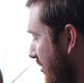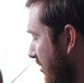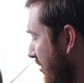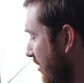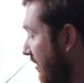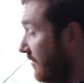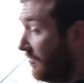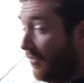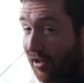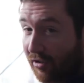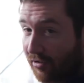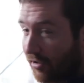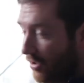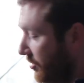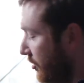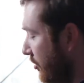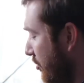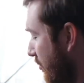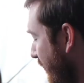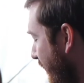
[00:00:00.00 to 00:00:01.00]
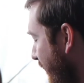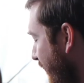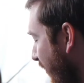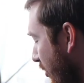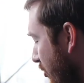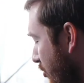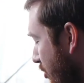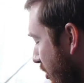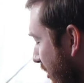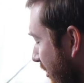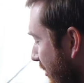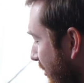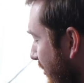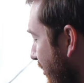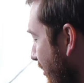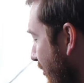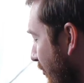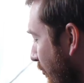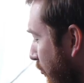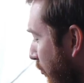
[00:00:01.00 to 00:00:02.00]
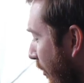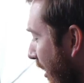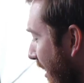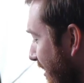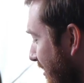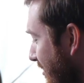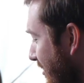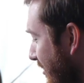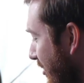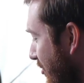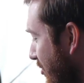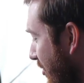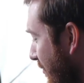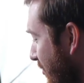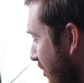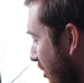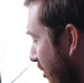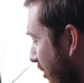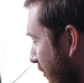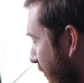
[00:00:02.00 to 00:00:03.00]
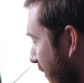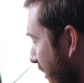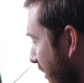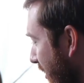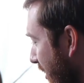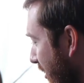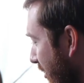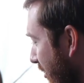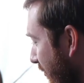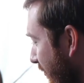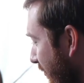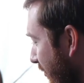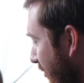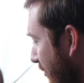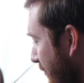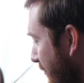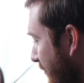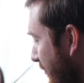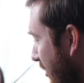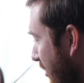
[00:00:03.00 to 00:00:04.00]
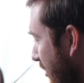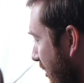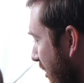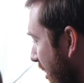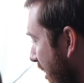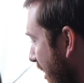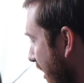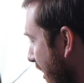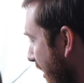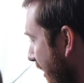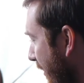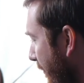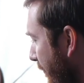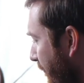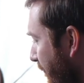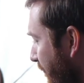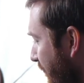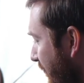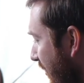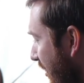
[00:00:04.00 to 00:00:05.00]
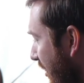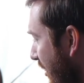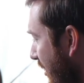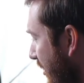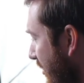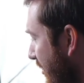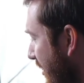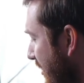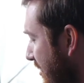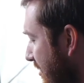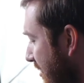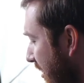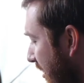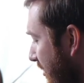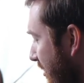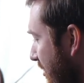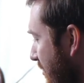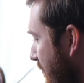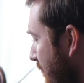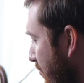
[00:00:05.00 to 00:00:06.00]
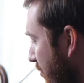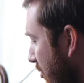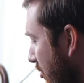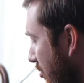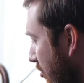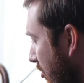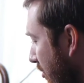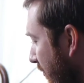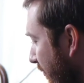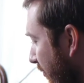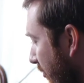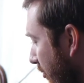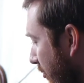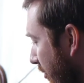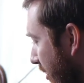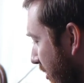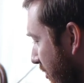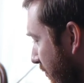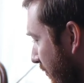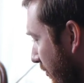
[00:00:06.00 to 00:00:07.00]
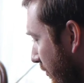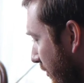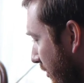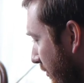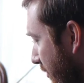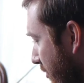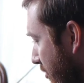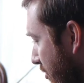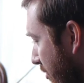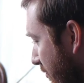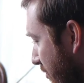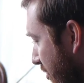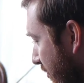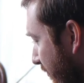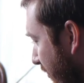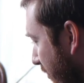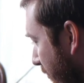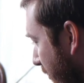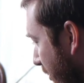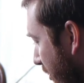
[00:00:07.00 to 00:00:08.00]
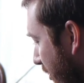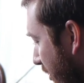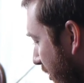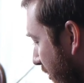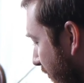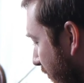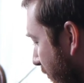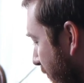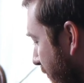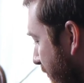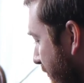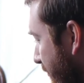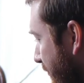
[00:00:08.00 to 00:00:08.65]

In Final Cut, you can do function right, and it jumps all the way to the end of the film. They designed these beautiful credits for me. Let me jump to the very beginning of them.